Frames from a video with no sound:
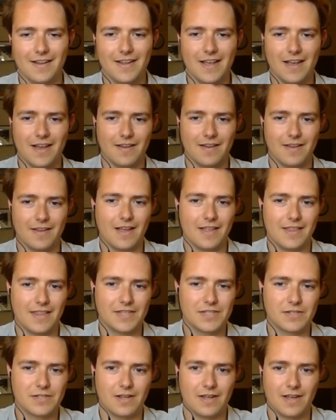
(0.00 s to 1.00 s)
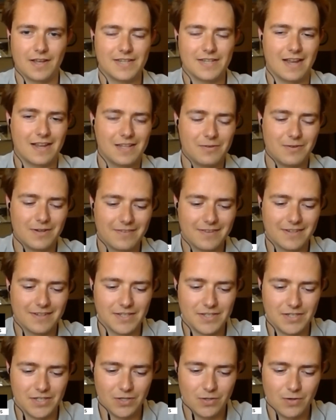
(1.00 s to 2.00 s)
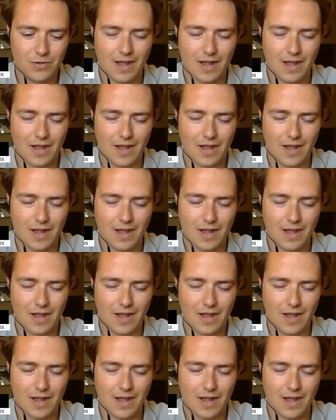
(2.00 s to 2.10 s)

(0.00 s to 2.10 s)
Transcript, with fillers: yeah, that's uh, exactly what I'm going to do.